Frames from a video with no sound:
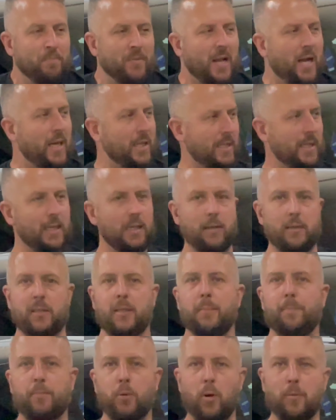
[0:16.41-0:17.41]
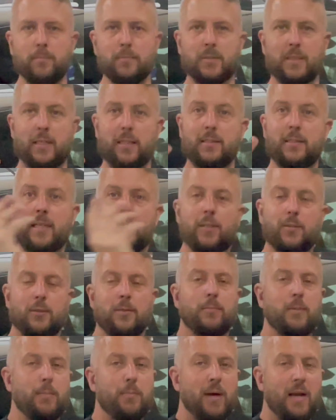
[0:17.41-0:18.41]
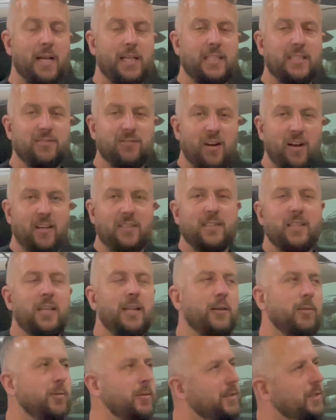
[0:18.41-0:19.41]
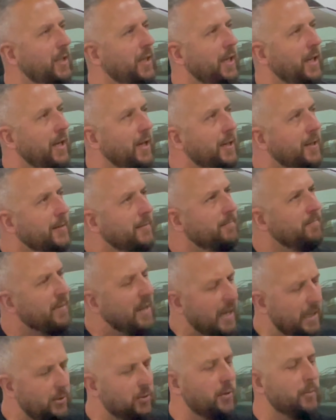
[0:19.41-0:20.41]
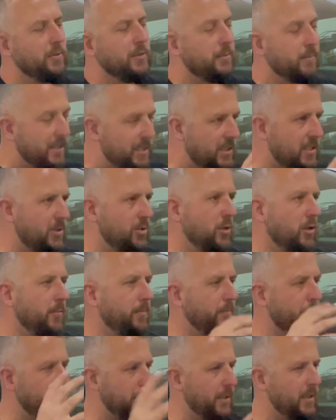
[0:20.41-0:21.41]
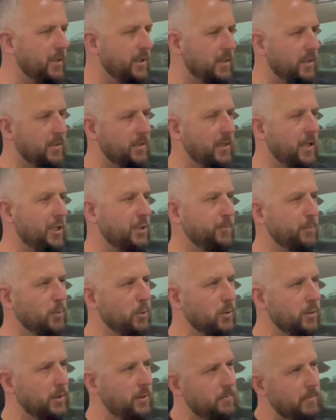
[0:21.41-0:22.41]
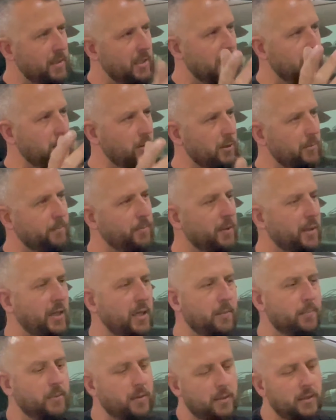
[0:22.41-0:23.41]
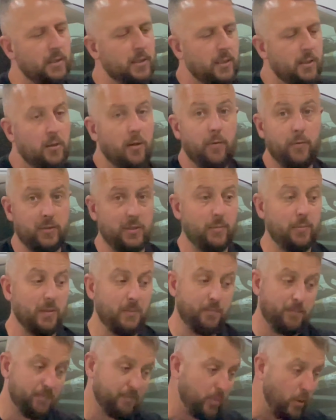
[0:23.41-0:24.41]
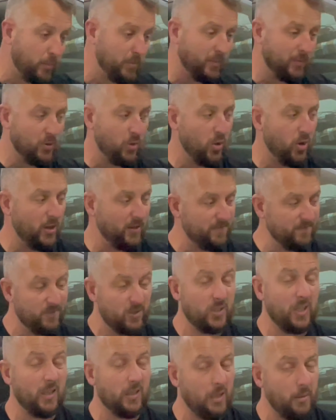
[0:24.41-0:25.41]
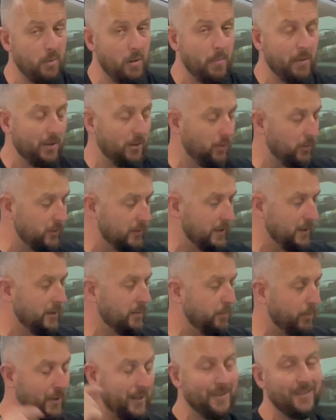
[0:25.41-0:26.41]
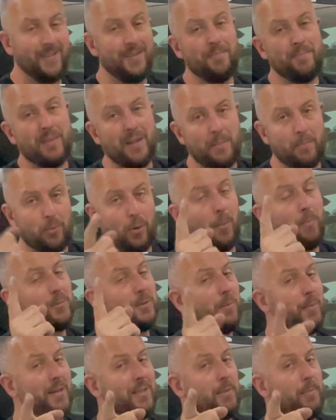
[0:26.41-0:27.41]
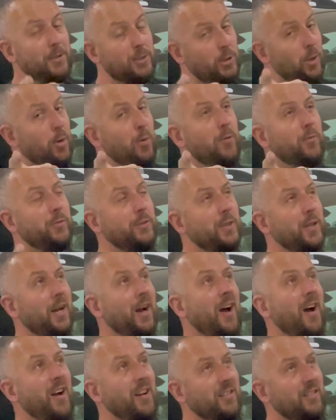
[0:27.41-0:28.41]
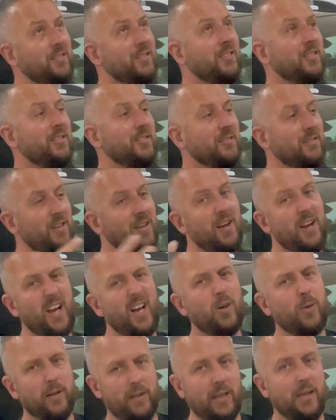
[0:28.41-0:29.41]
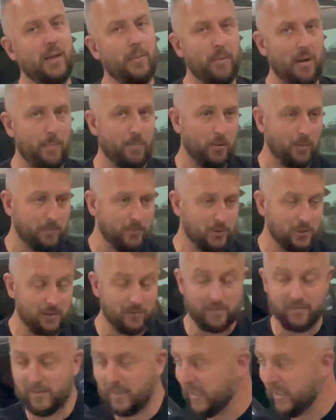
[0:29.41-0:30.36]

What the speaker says: I think the problems I'd taken on with Brian's van was I thought it was going to be an easy job putting in the dashboard and making it look pretty, but obviously with the problem I've got, it's going to take me a bit longer. But problems are meant to be solved, and I quite like a bit of problem solving.